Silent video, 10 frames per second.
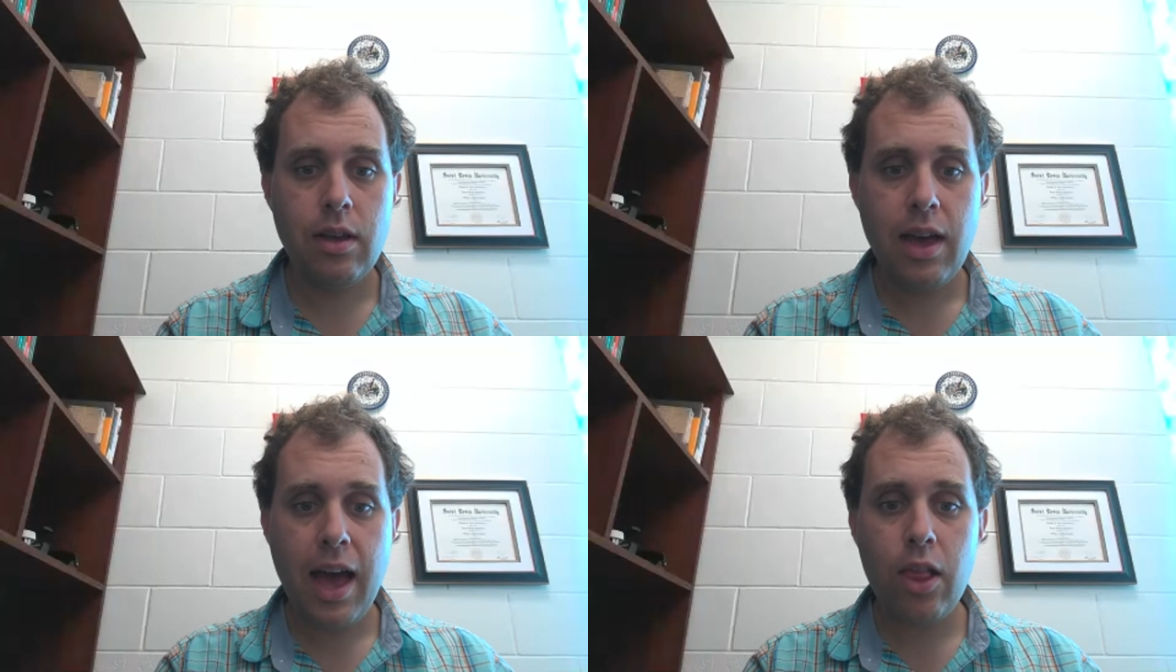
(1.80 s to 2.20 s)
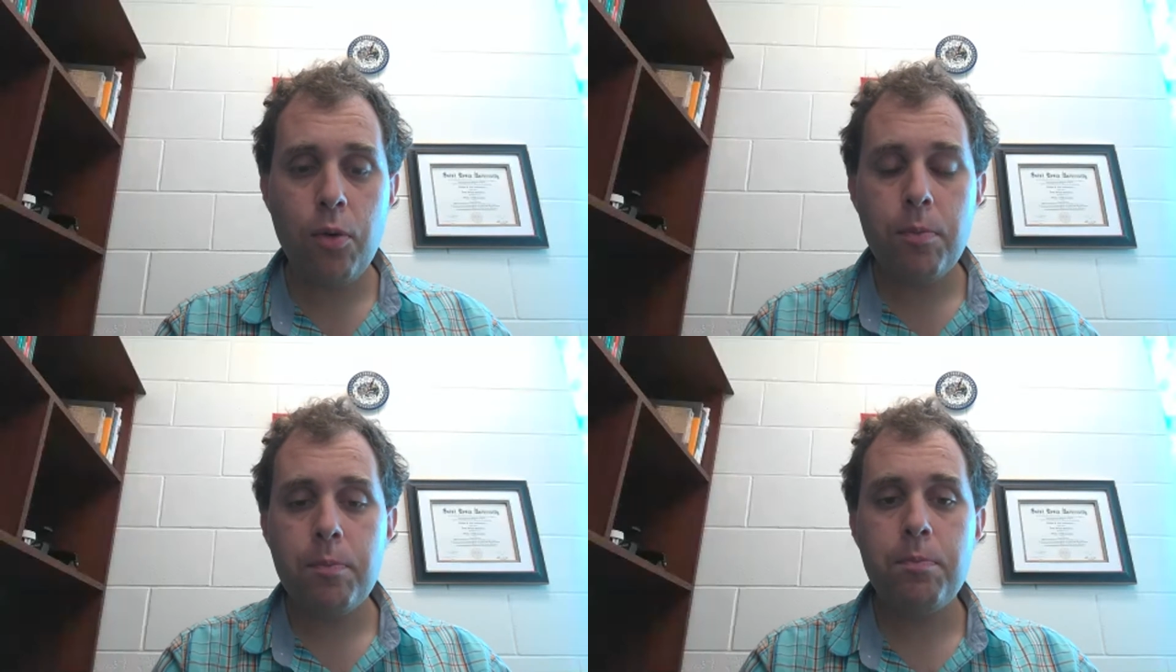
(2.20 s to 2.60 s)

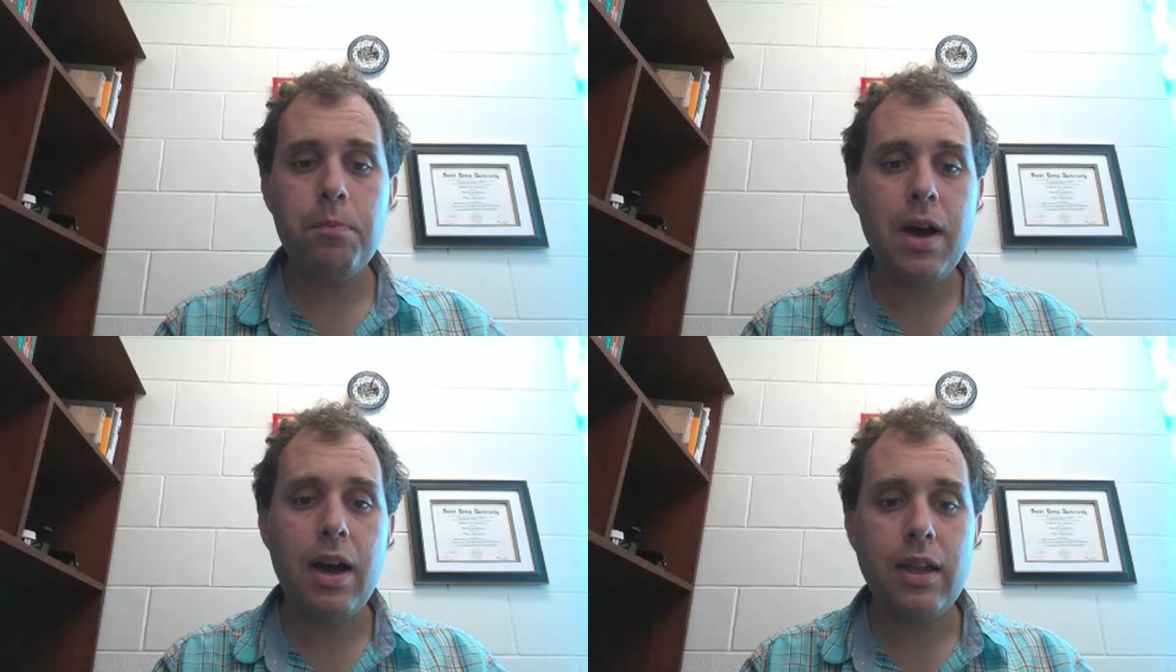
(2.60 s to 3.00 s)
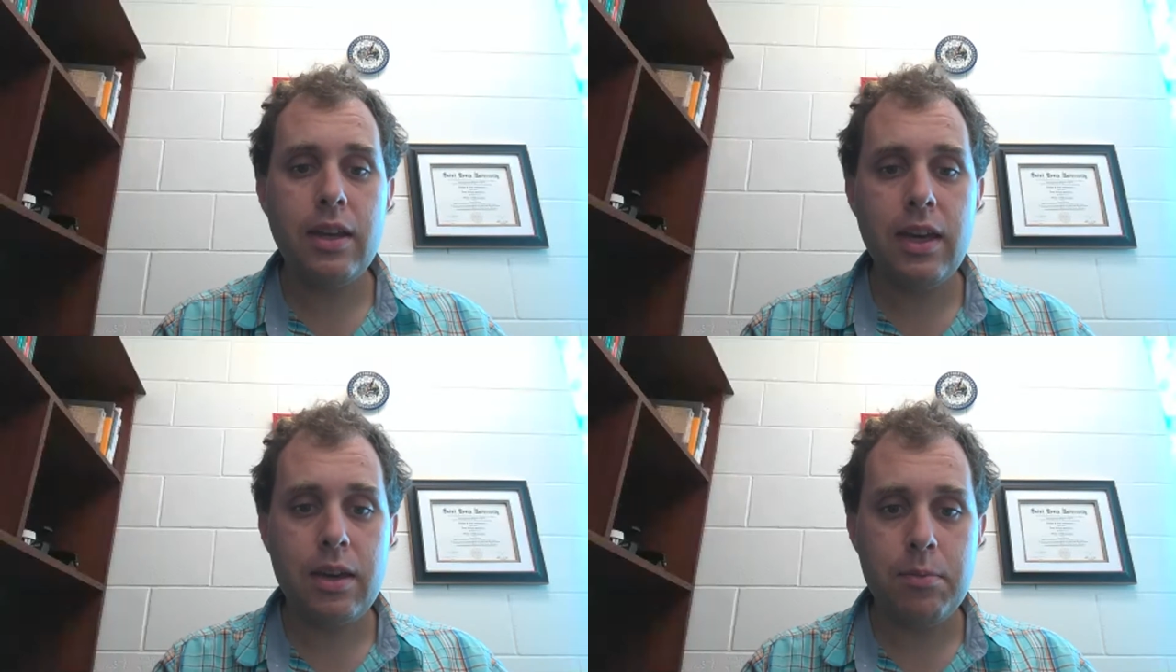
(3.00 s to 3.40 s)
Hello, my
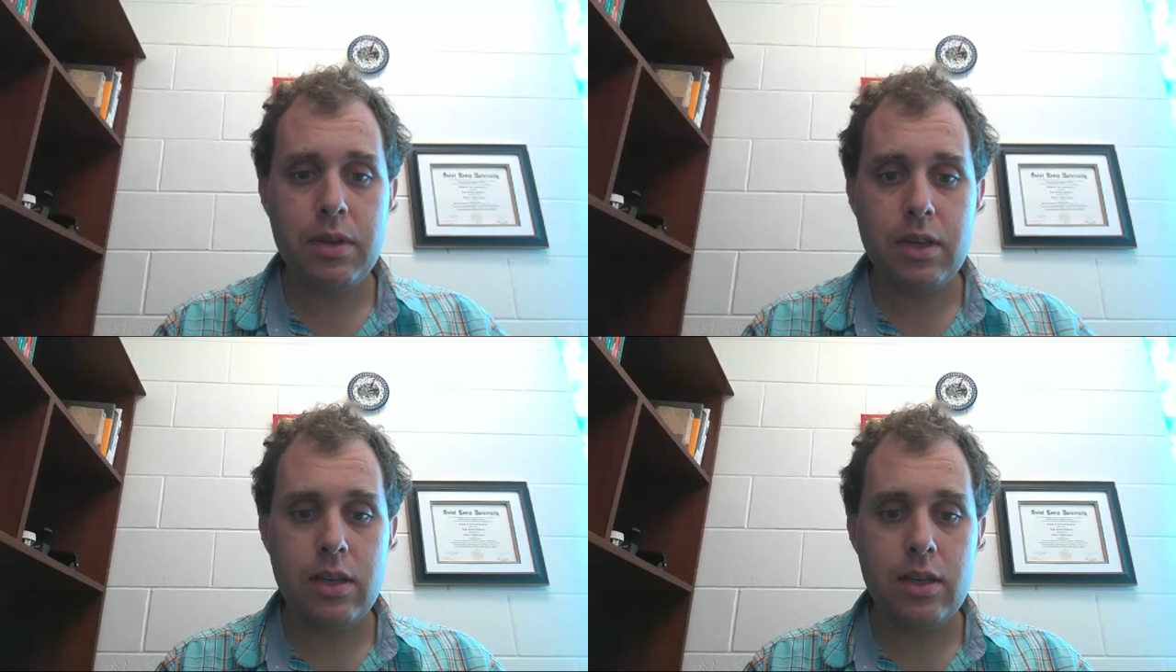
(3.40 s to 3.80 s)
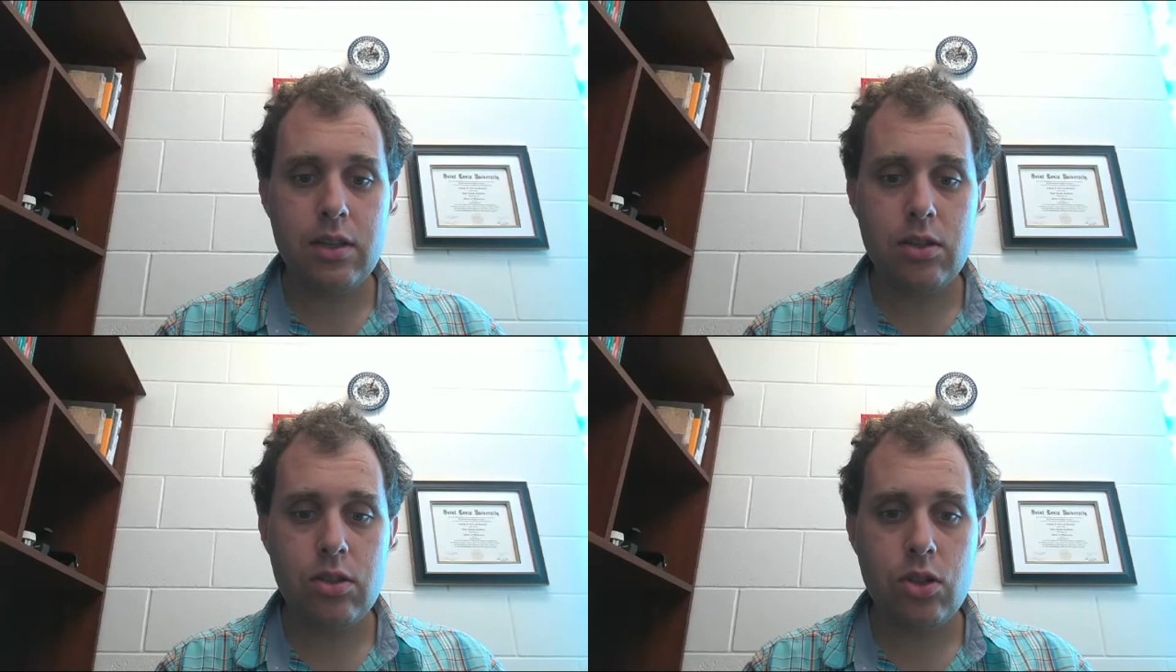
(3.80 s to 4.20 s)
name
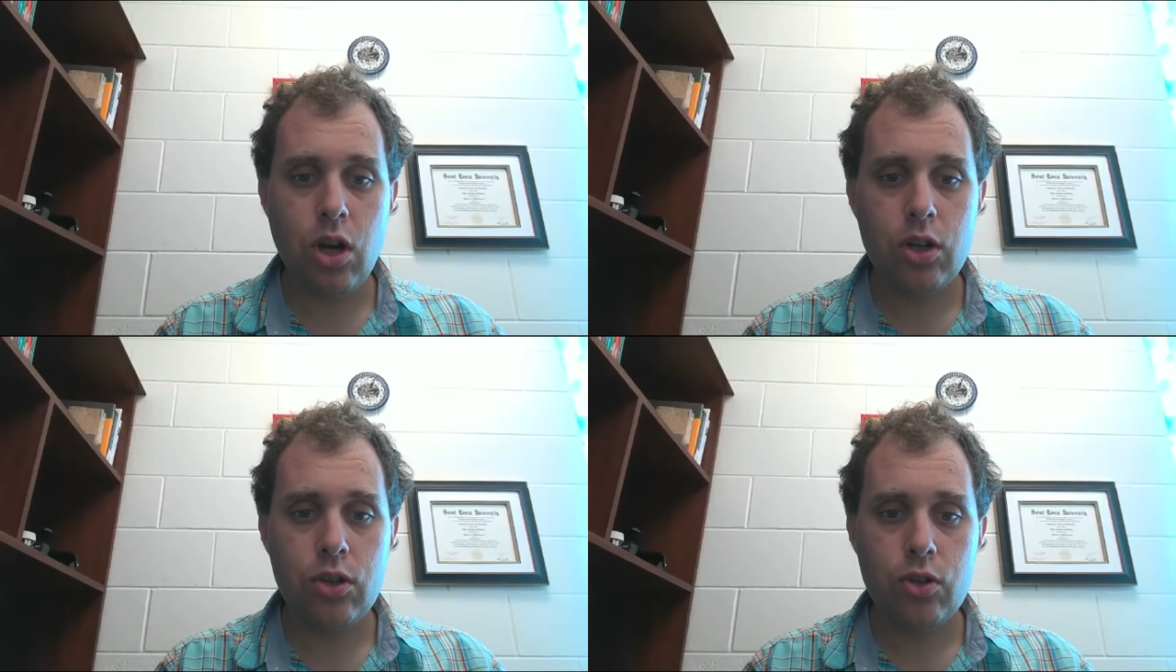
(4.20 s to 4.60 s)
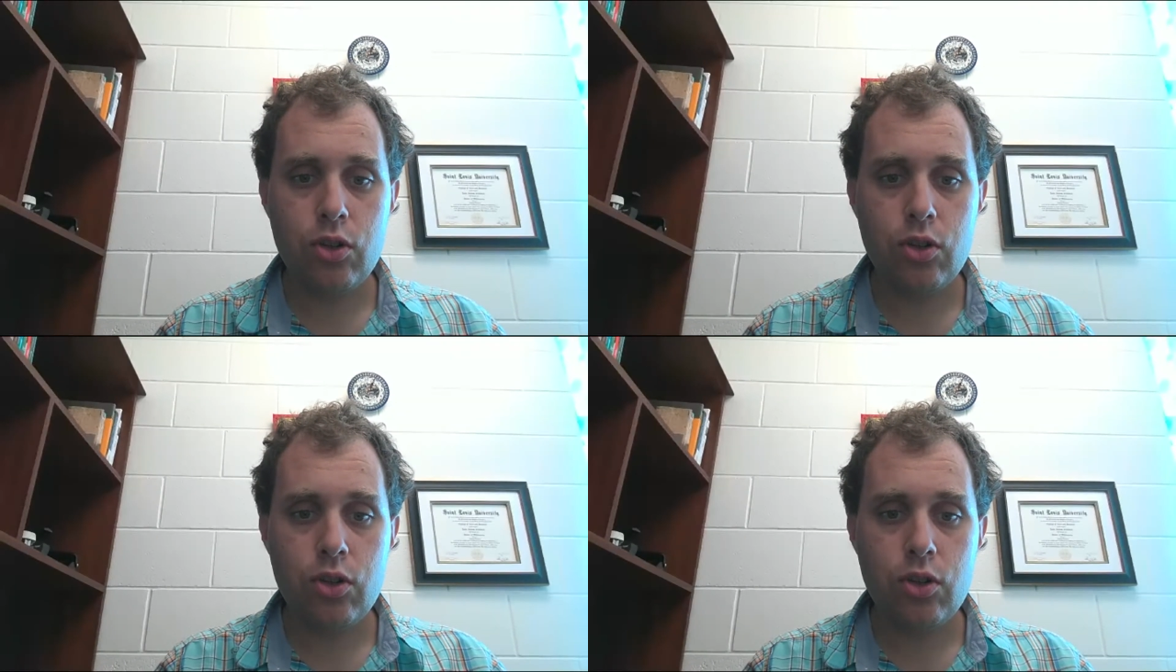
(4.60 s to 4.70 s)
is Dr.